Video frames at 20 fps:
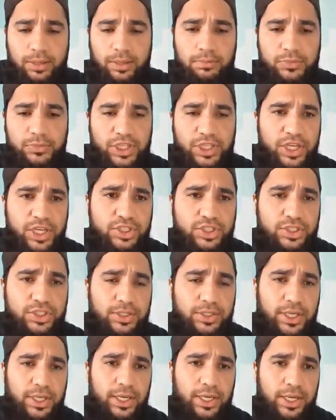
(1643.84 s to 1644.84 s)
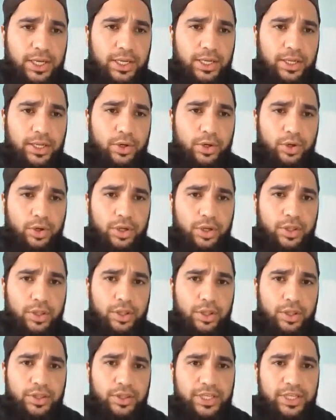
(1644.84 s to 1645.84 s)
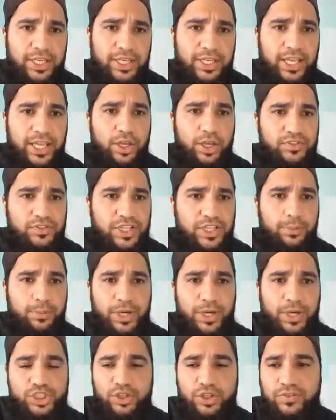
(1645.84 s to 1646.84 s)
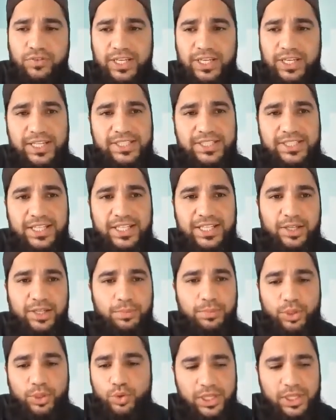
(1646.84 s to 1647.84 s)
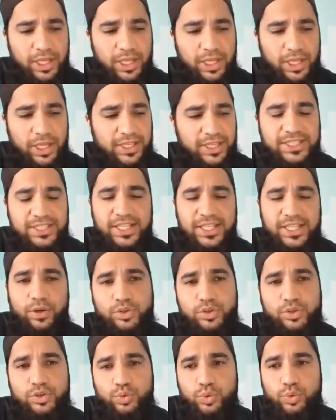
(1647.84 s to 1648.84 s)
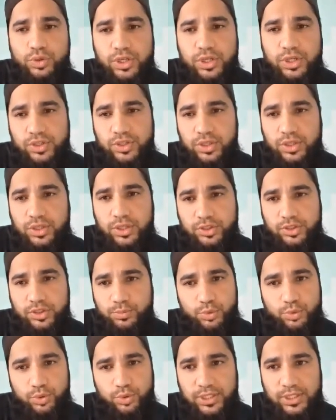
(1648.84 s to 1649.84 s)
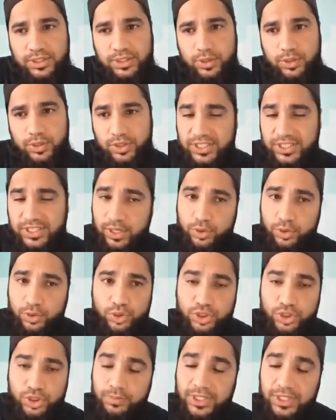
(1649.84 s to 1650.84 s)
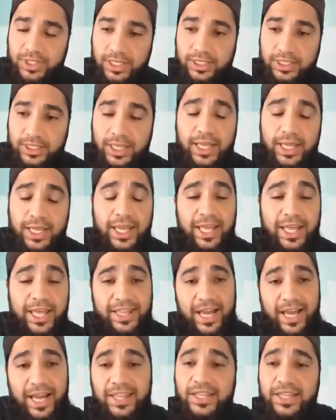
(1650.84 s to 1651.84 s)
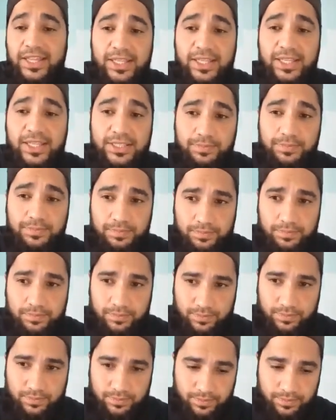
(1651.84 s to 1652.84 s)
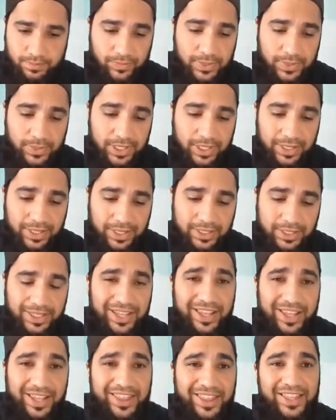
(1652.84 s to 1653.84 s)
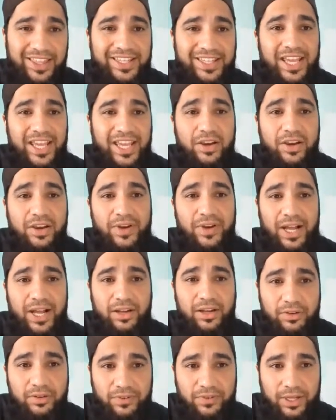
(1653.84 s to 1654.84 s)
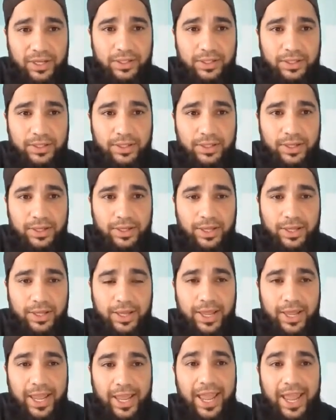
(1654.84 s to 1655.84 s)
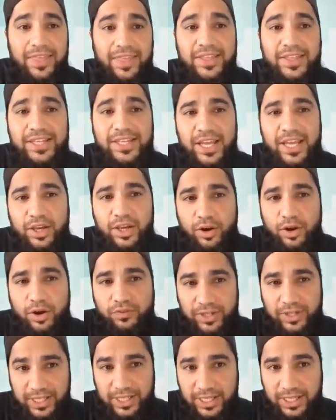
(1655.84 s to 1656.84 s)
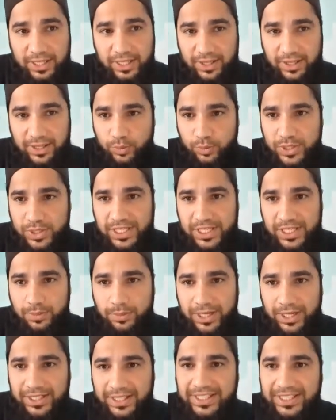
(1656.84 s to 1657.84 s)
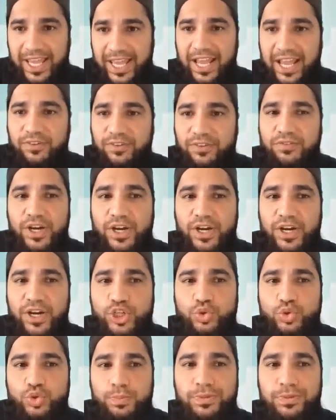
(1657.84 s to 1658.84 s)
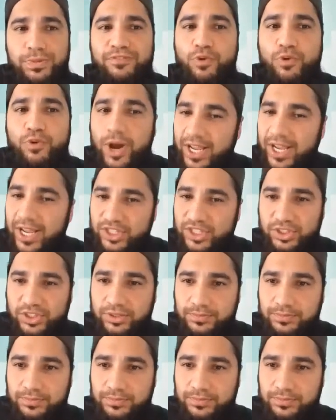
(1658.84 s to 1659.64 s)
change the day of celebration of Eid, etc., because this is how Rasulullah sallallahu alaihi wasallam taught us, or this is how Rasulullah sallallahu alaihi wasallam did it. The other thing is that the day of Arafah and the day of Eid that we celebrate, it had virtue before Hajj.